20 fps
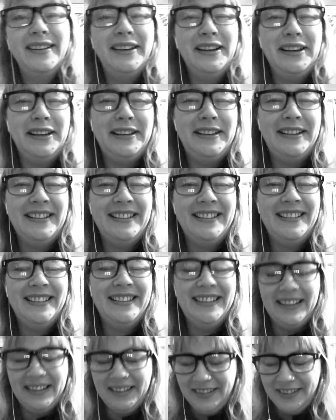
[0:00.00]

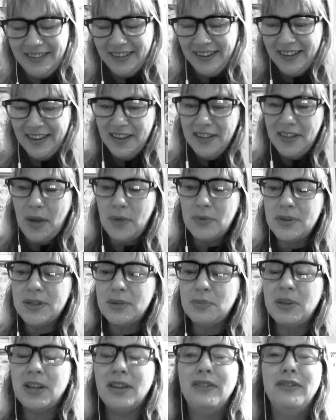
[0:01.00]
That was a
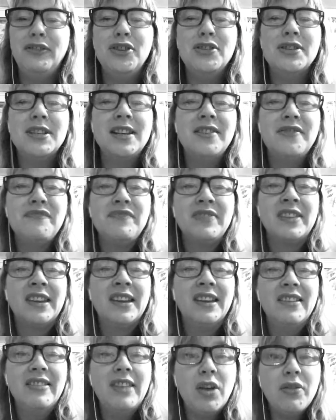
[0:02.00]
bit confusing.
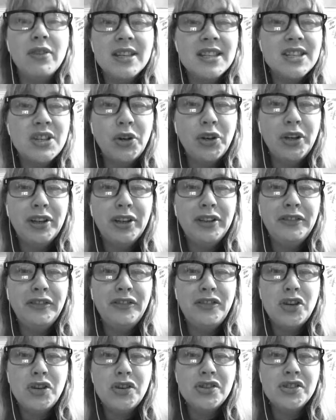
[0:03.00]
There is no
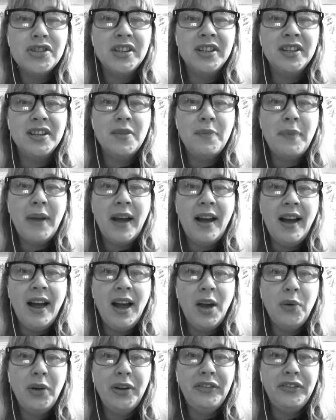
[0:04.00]
confusion about
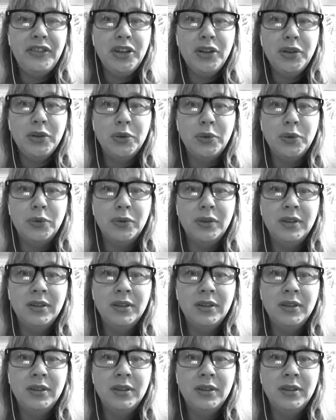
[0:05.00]
how I feel.